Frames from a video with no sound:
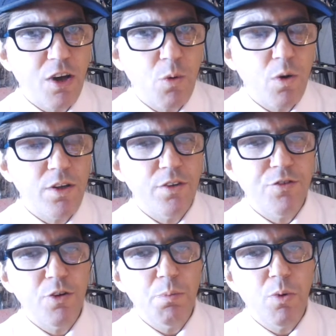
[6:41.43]

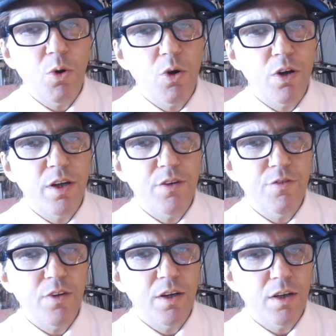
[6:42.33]
wonderful board
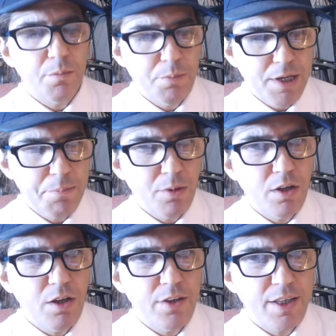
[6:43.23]
of
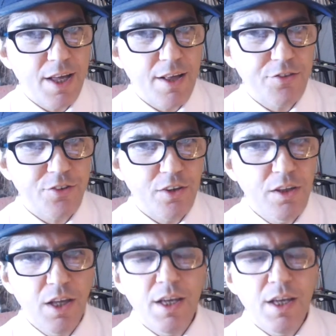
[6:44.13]
people, the council,